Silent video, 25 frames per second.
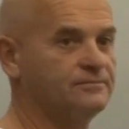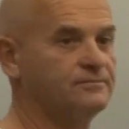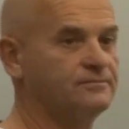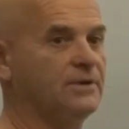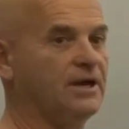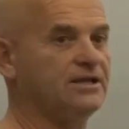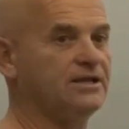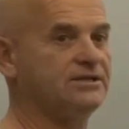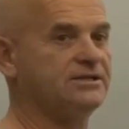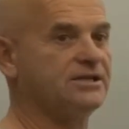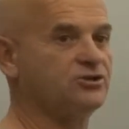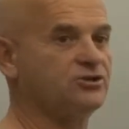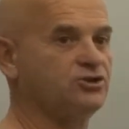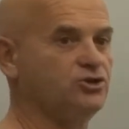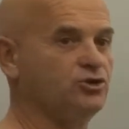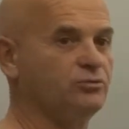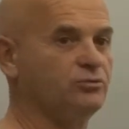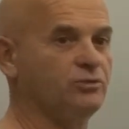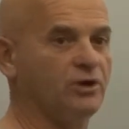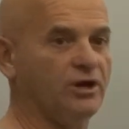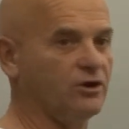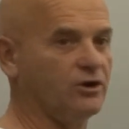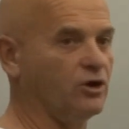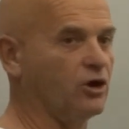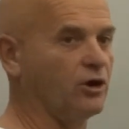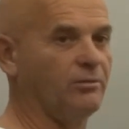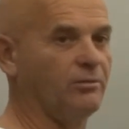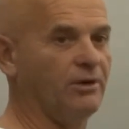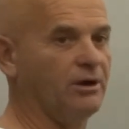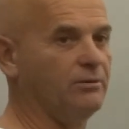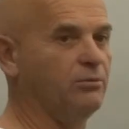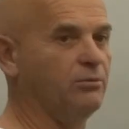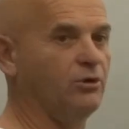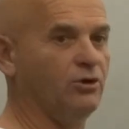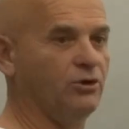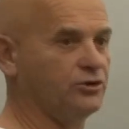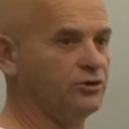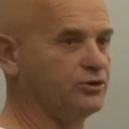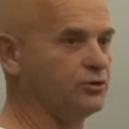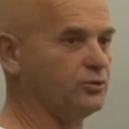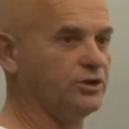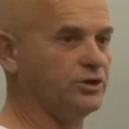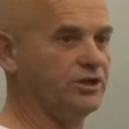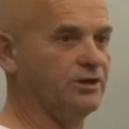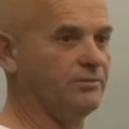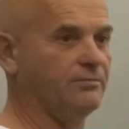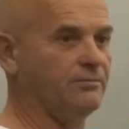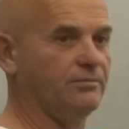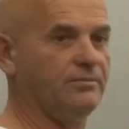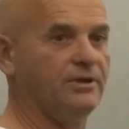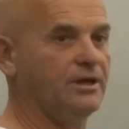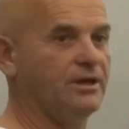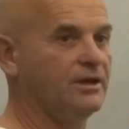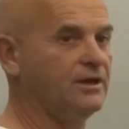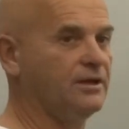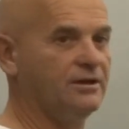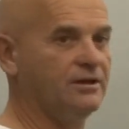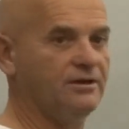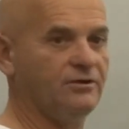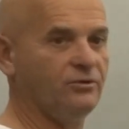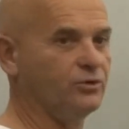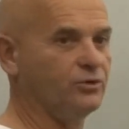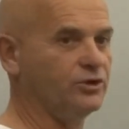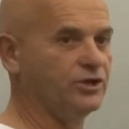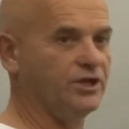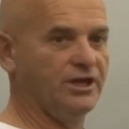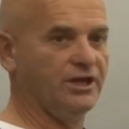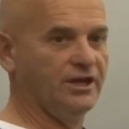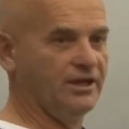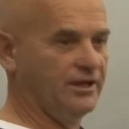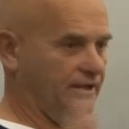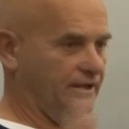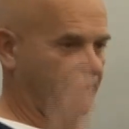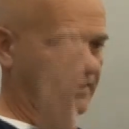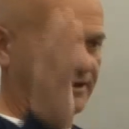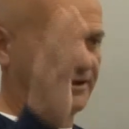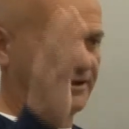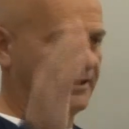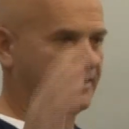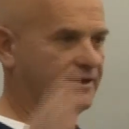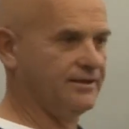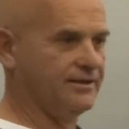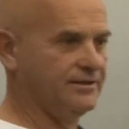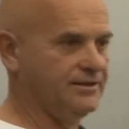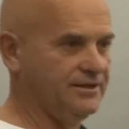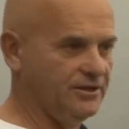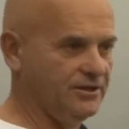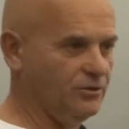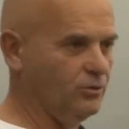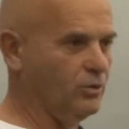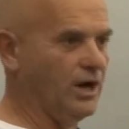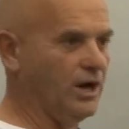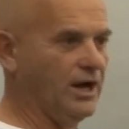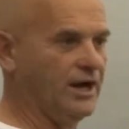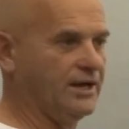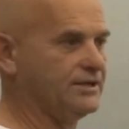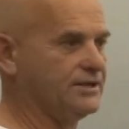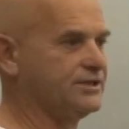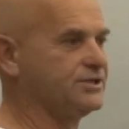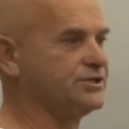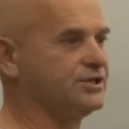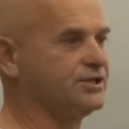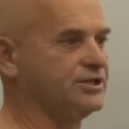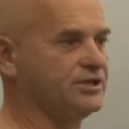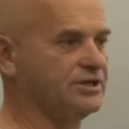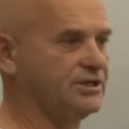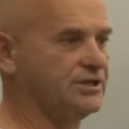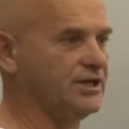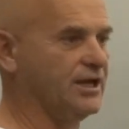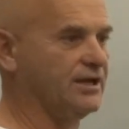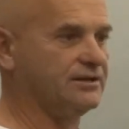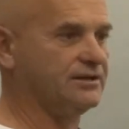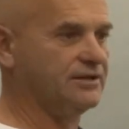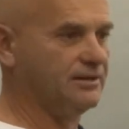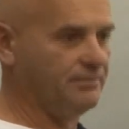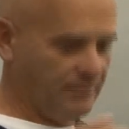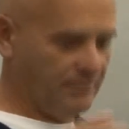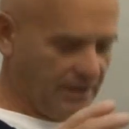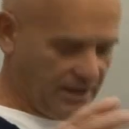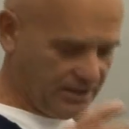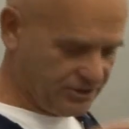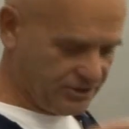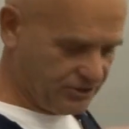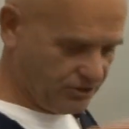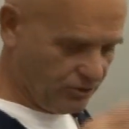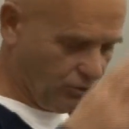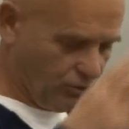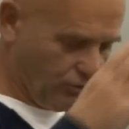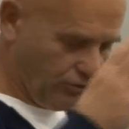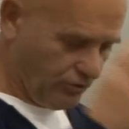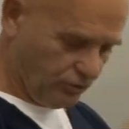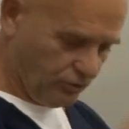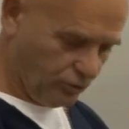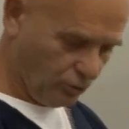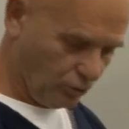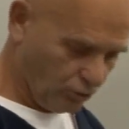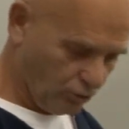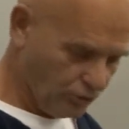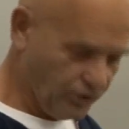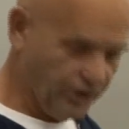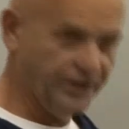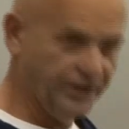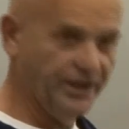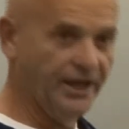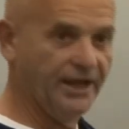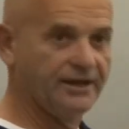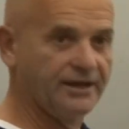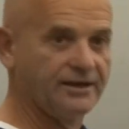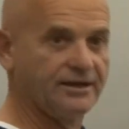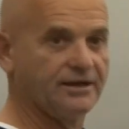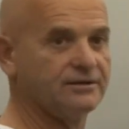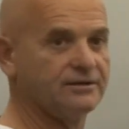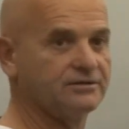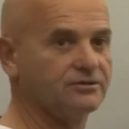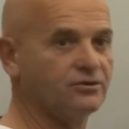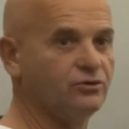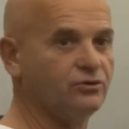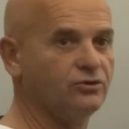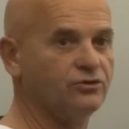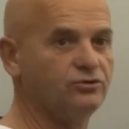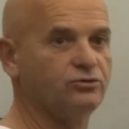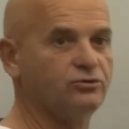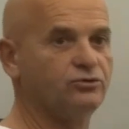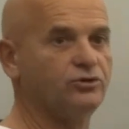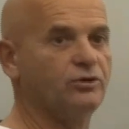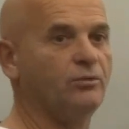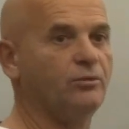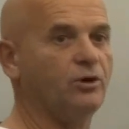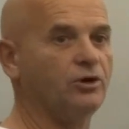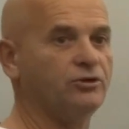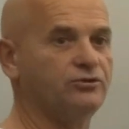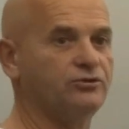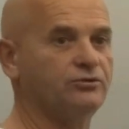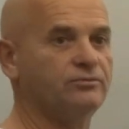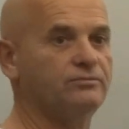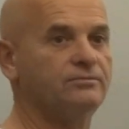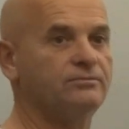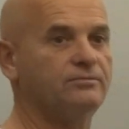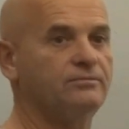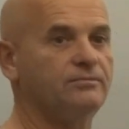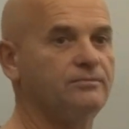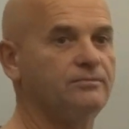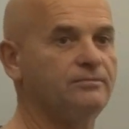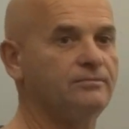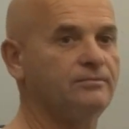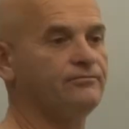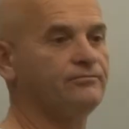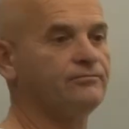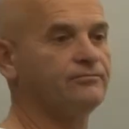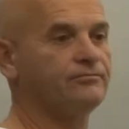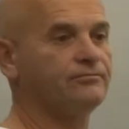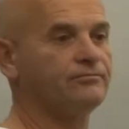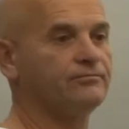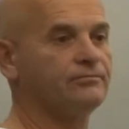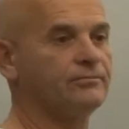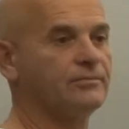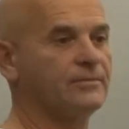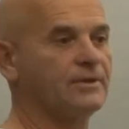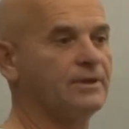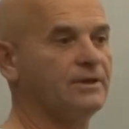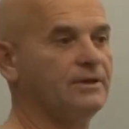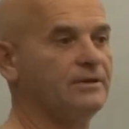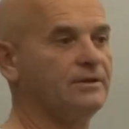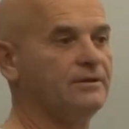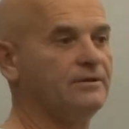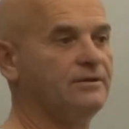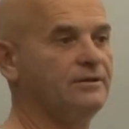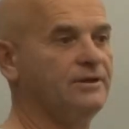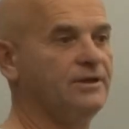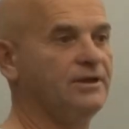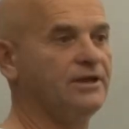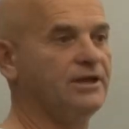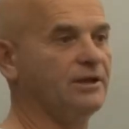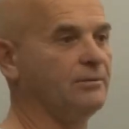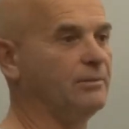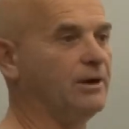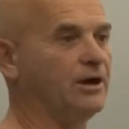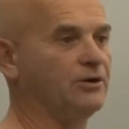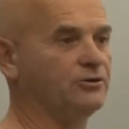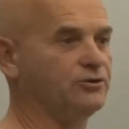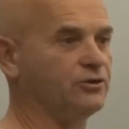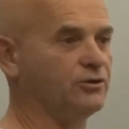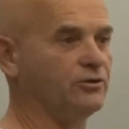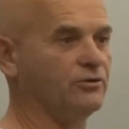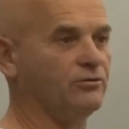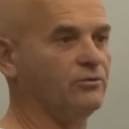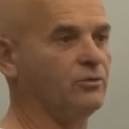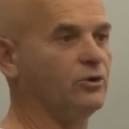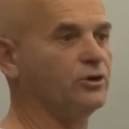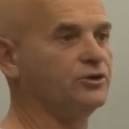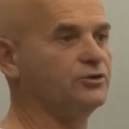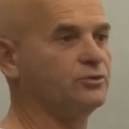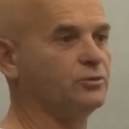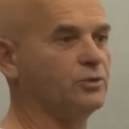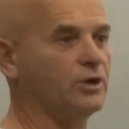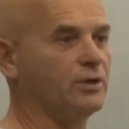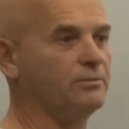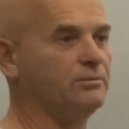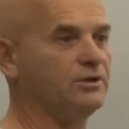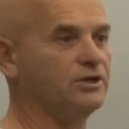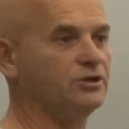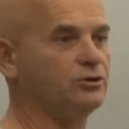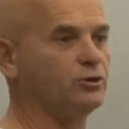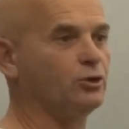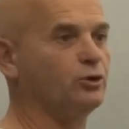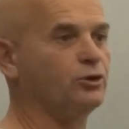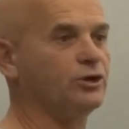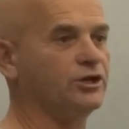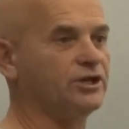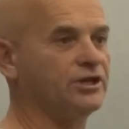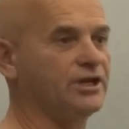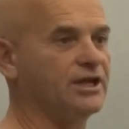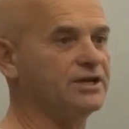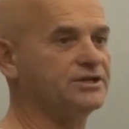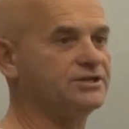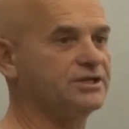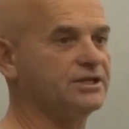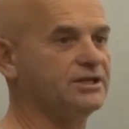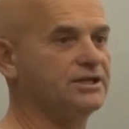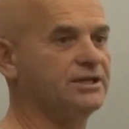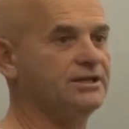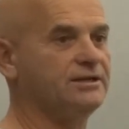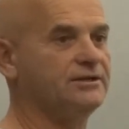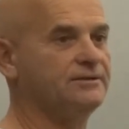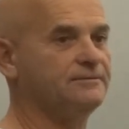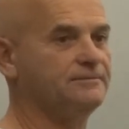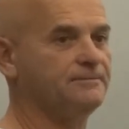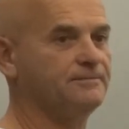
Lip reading: Let's assume a normal boat with the D1s and the mast going through the deck and going to the bottom. Think about what we have been talking yesterday.